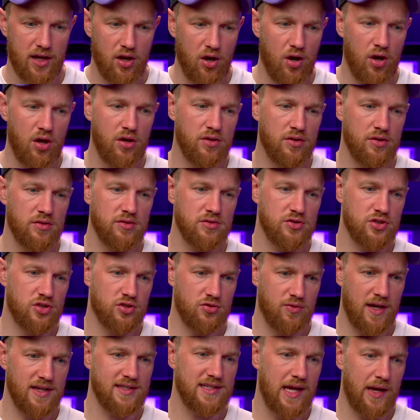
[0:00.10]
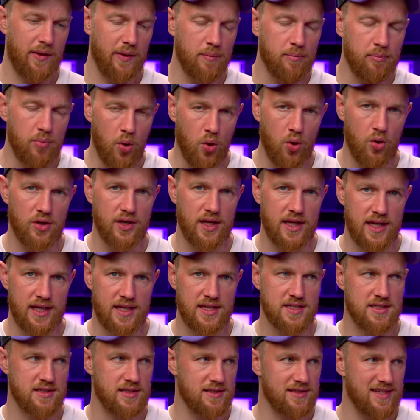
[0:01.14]
can't stress how important it
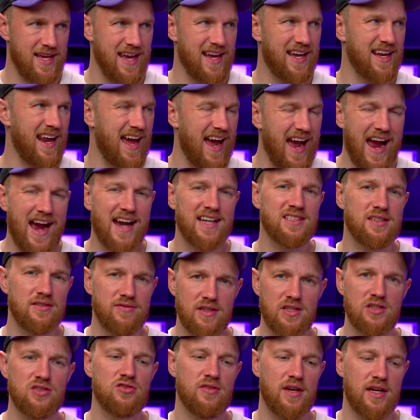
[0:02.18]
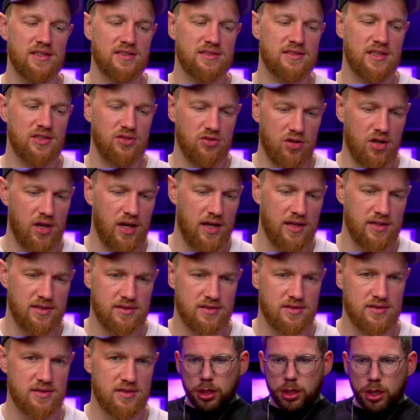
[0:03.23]
is to take an active interest in your
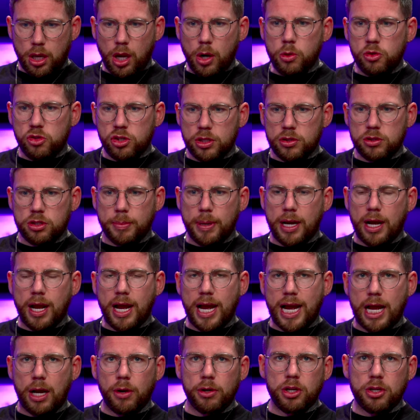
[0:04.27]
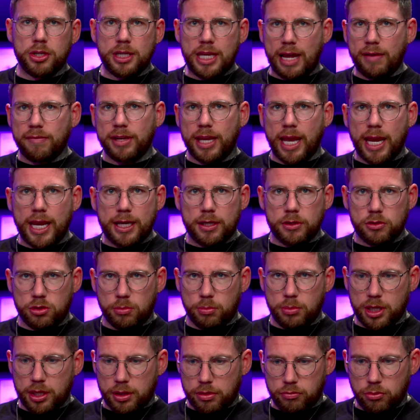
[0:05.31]
clients. Coaching is about how you're navigating
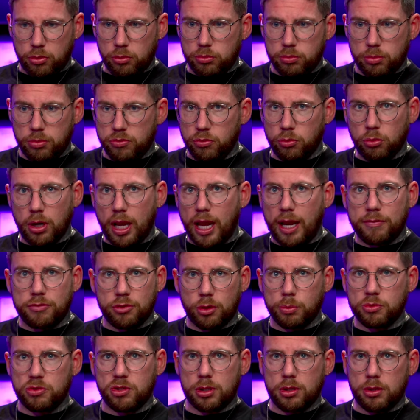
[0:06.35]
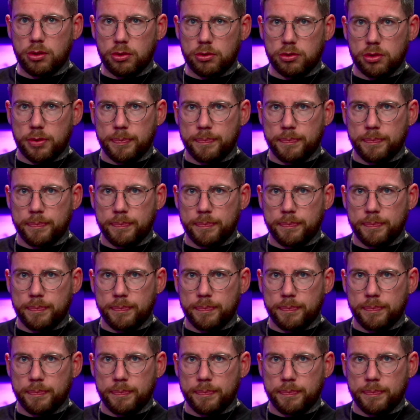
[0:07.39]
somebody through life's obstacles.